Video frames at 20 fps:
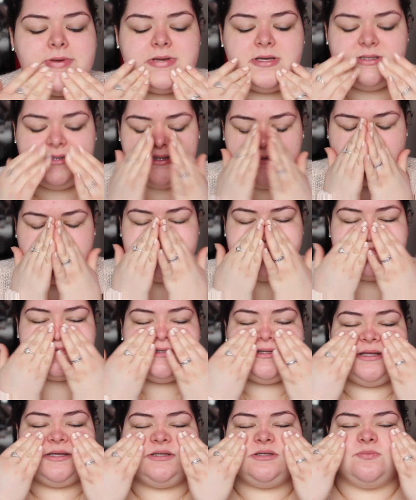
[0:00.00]
And sometimes
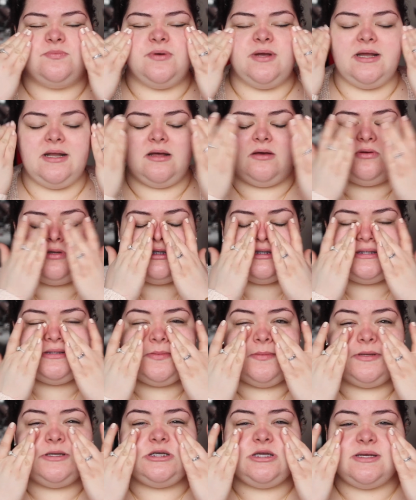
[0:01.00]
I like to bring it out just
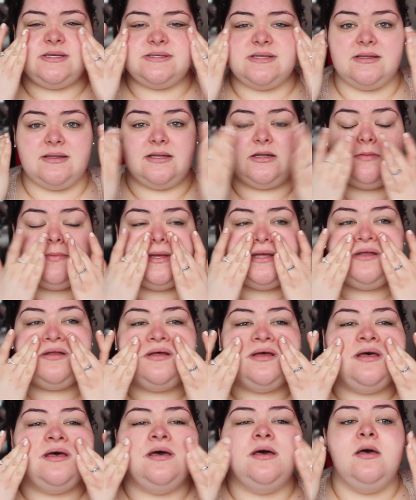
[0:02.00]
to my cheeks a little bit
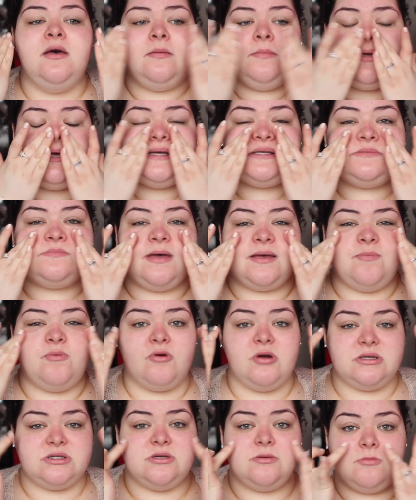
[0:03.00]
because my
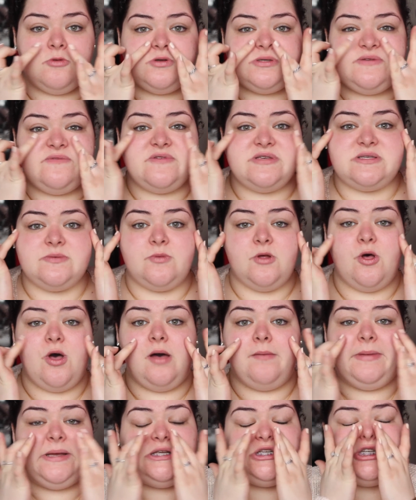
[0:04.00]
pores are most visible
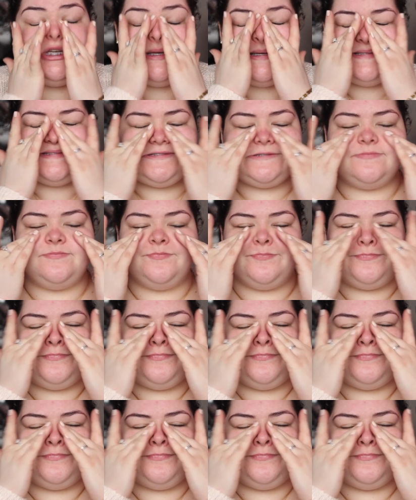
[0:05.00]
on my cheeks.